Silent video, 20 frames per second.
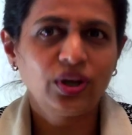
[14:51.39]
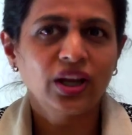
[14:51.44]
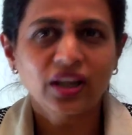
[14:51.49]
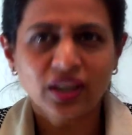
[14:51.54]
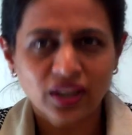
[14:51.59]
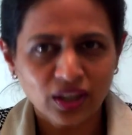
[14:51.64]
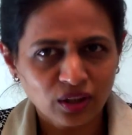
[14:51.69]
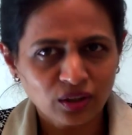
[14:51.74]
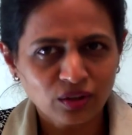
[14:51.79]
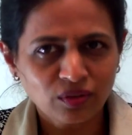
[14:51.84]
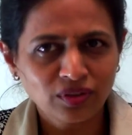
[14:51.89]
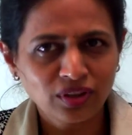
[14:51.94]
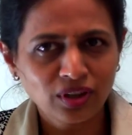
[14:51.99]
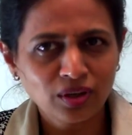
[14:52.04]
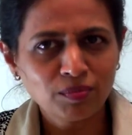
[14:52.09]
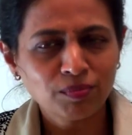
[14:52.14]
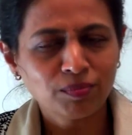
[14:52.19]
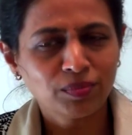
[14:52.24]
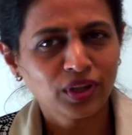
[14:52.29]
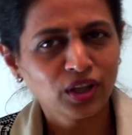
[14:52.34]
take care of
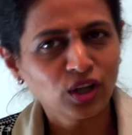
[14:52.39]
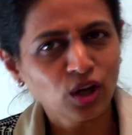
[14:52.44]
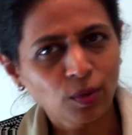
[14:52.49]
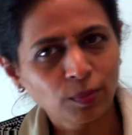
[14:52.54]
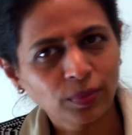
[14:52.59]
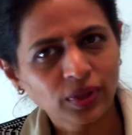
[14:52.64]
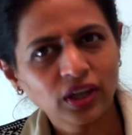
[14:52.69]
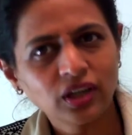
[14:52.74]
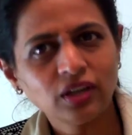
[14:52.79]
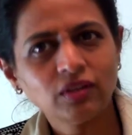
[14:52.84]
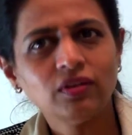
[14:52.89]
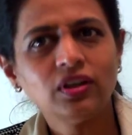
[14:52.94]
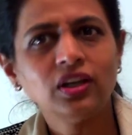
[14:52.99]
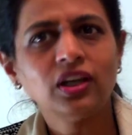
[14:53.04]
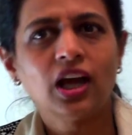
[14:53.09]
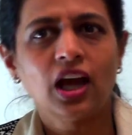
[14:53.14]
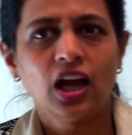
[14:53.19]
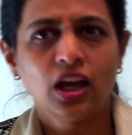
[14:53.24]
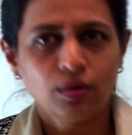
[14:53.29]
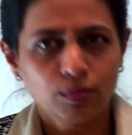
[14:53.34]
them
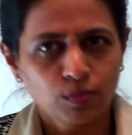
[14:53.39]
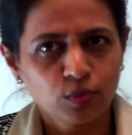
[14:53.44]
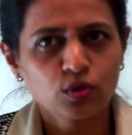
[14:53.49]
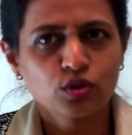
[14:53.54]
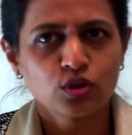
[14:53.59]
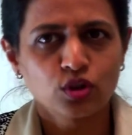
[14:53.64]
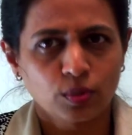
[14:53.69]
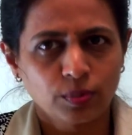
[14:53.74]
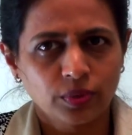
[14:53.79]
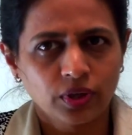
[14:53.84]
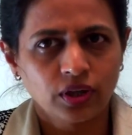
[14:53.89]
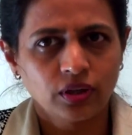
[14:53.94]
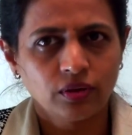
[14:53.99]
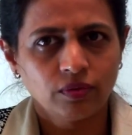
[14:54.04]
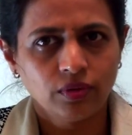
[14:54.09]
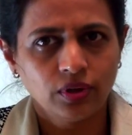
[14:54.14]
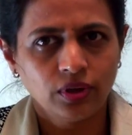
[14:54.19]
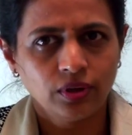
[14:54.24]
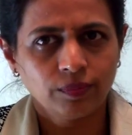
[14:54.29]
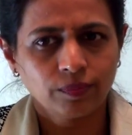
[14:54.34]
pre-operatively and
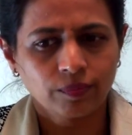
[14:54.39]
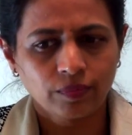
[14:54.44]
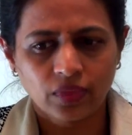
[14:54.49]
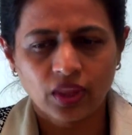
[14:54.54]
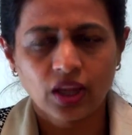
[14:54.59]
post-operatively,